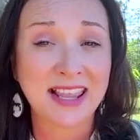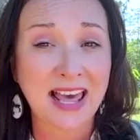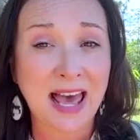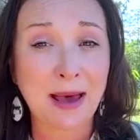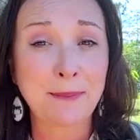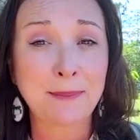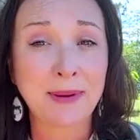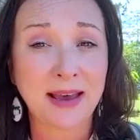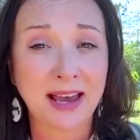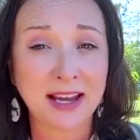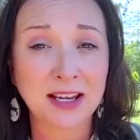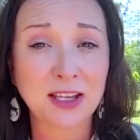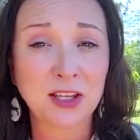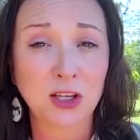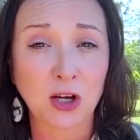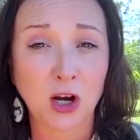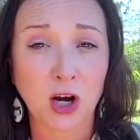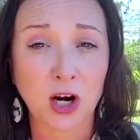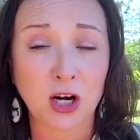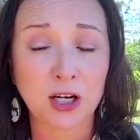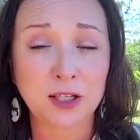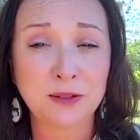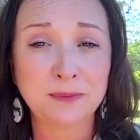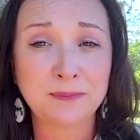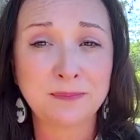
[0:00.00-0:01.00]
that
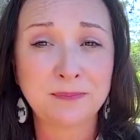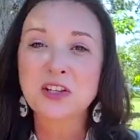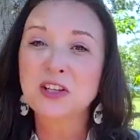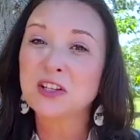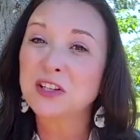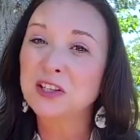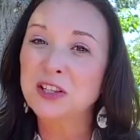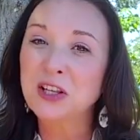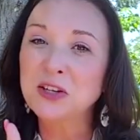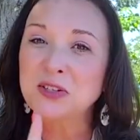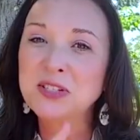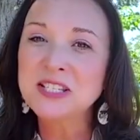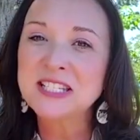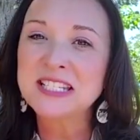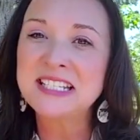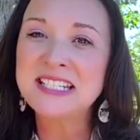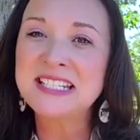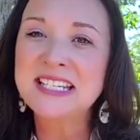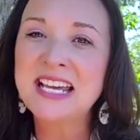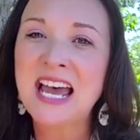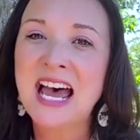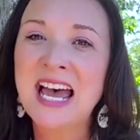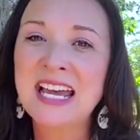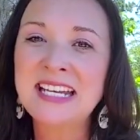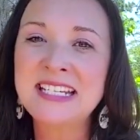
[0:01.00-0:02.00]
backyard. Closely
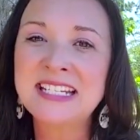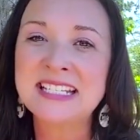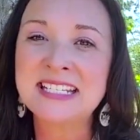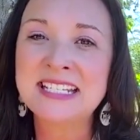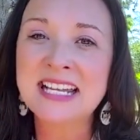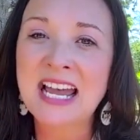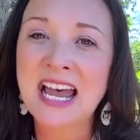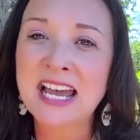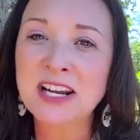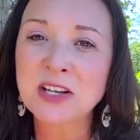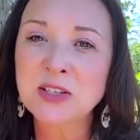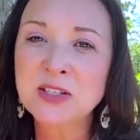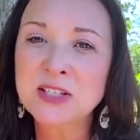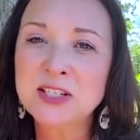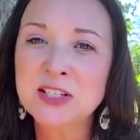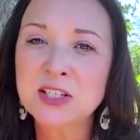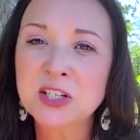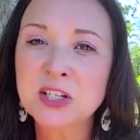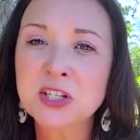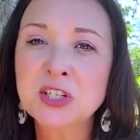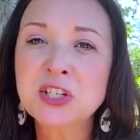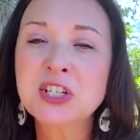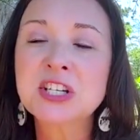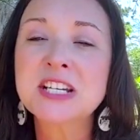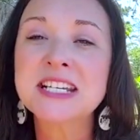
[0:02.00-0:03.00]
tied to title
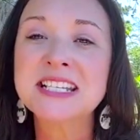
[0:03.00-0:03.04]
search